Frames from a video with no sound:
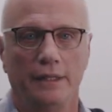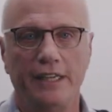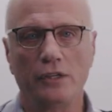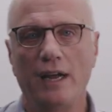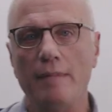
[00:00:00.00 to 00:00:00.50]

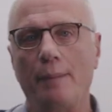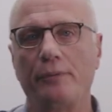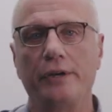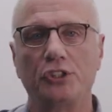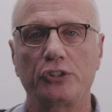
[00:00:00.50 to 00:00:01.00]
Telecom
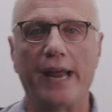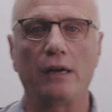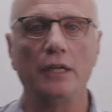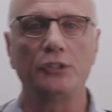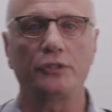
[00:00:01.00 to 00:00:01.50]
operators track
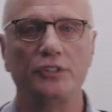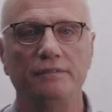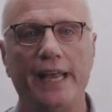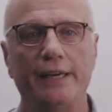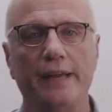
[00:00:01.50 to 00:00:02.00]
hundreds
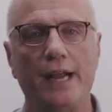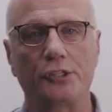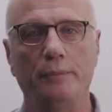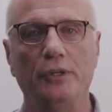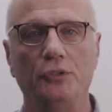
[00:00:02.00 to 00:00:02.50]
of data
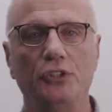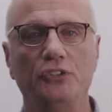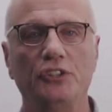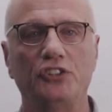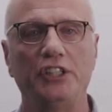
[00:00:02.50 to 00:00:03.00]
attributes
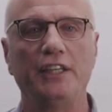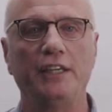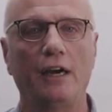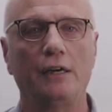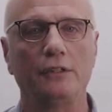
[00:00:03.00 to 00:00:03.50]
using
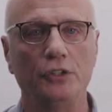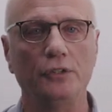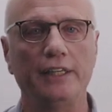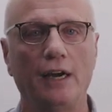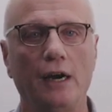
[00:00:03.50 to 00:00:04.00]
CDR,
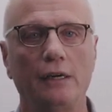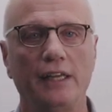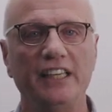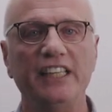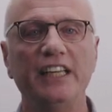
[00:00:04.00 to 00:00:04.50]
UDR,
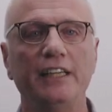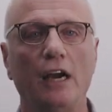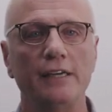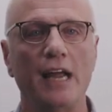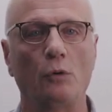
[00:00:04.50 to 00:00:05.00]
and
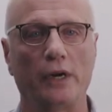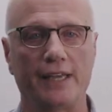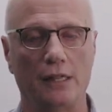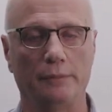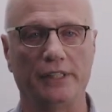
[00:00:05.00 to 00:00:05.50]
EDR
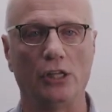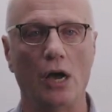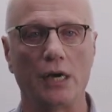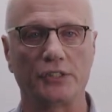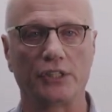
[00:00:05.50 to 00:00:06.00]
network element
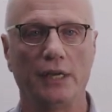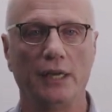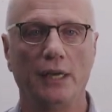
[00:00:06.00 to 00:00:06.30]
logs.